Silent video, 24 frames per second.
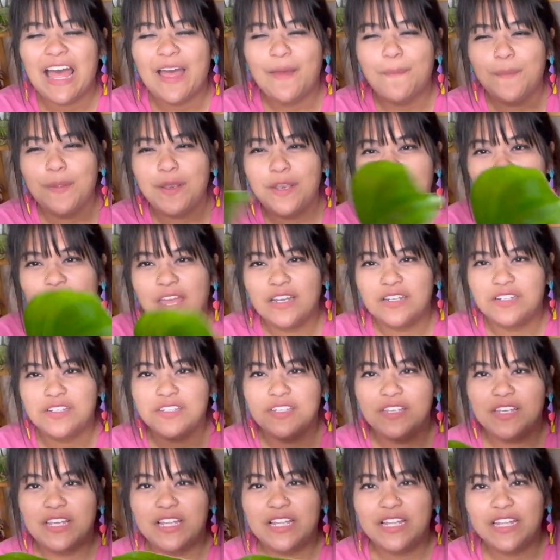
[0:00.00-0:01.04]
I'm gonna
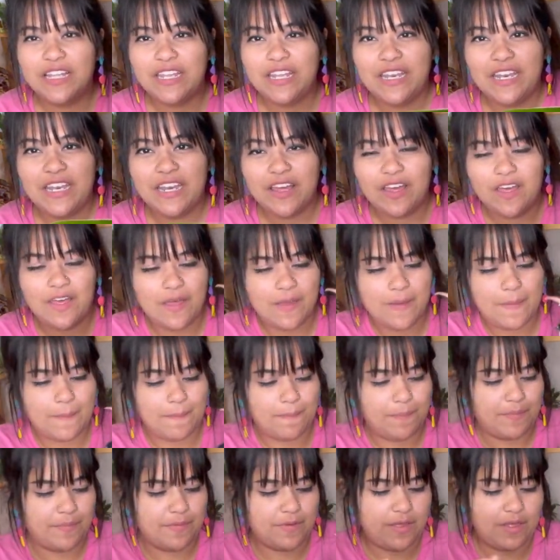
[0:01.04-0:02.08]
actually clean it
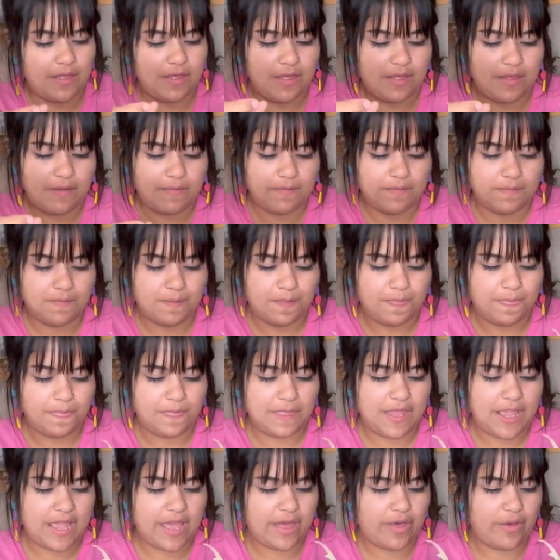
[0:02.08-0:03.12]
up um,
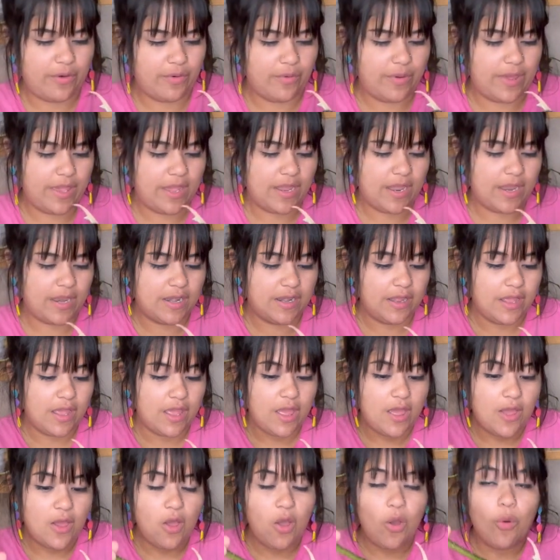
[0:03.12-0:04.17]
now and
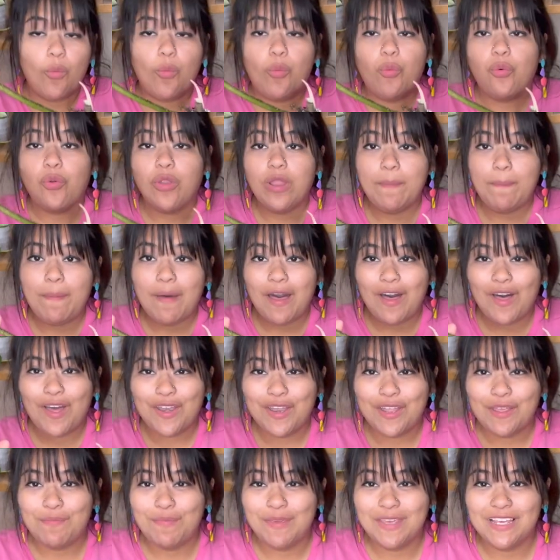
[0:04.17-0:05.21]
repot
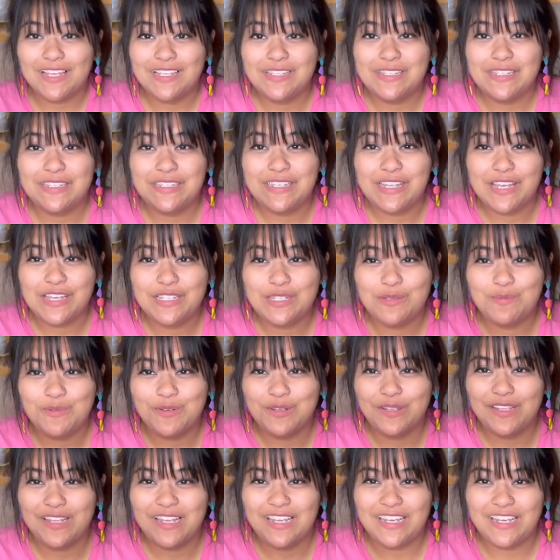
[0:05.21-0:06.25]
it because it
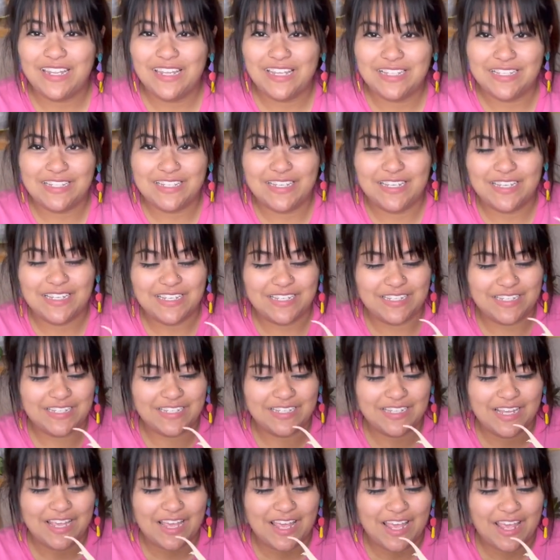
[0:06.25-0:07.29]
desperately needs
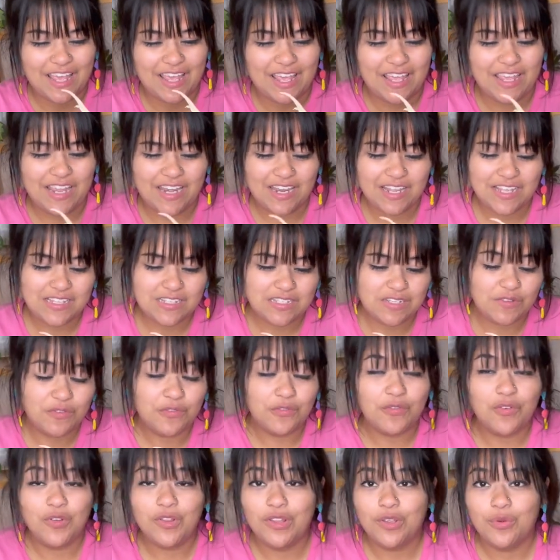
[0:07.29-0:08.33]
it. It is
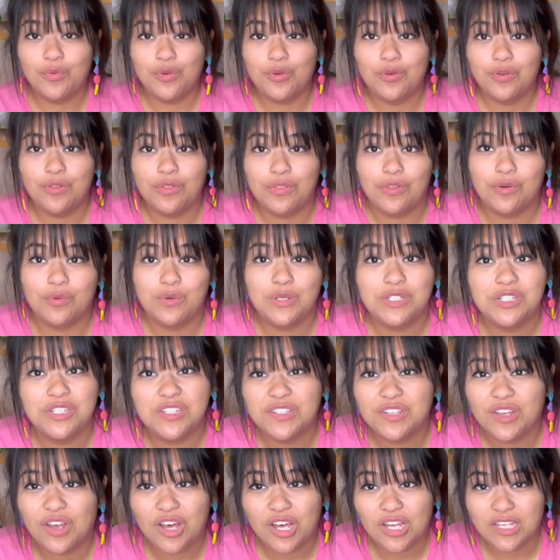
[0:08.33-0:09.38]
fully rooted though, which
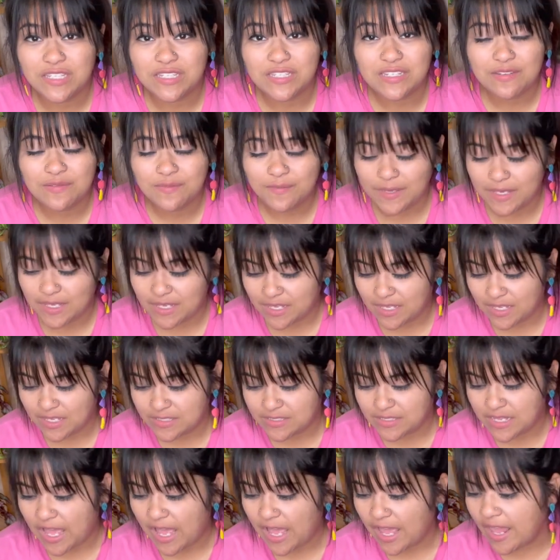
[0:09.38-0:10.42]
is awesome
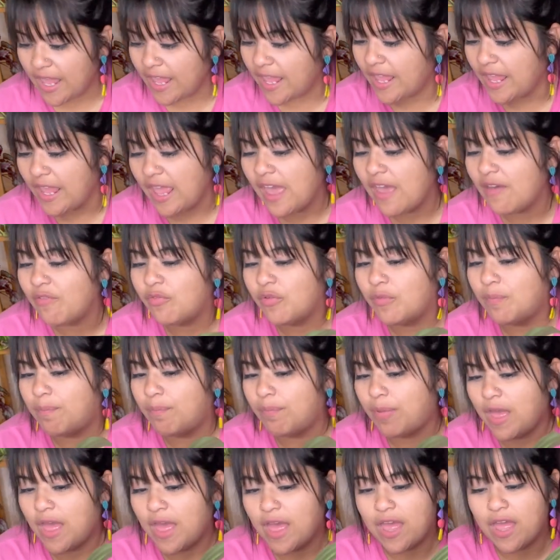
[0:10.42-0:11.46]
because I have a
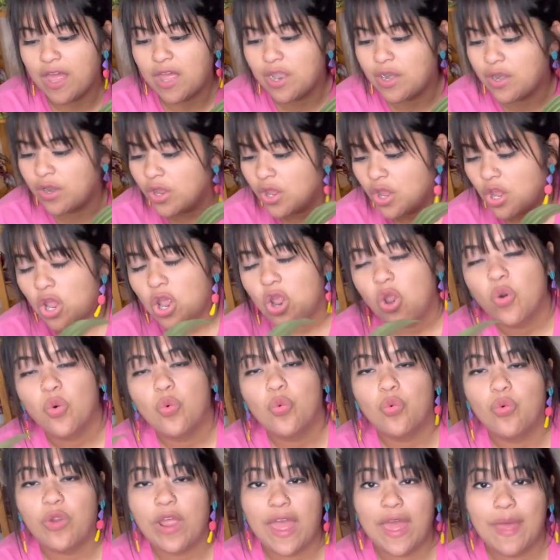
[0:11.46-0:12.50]
bad
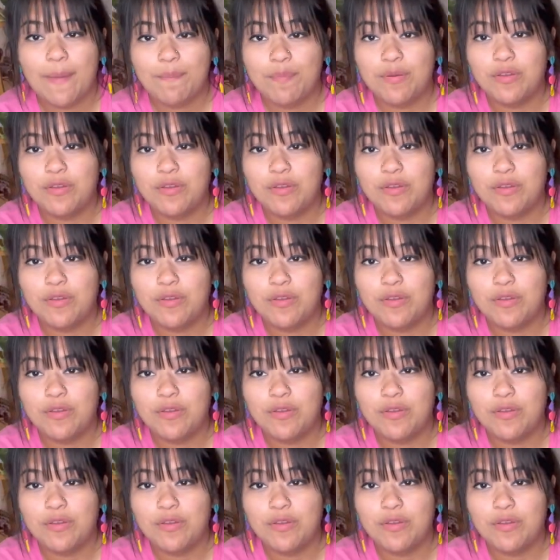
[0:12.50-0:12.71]
rap